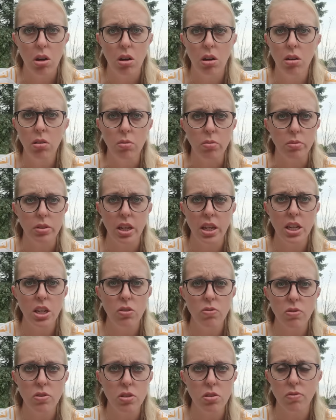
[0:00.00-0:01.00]
oh, thank
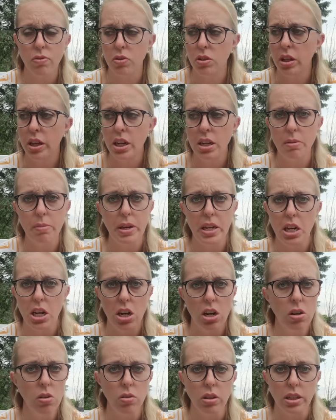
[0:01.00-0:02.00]
you for letting me
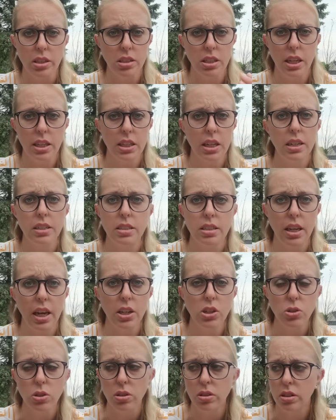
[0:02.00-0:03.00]
know, let's get that
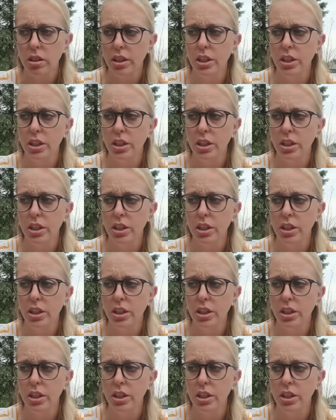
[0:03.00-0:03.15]
scheduled.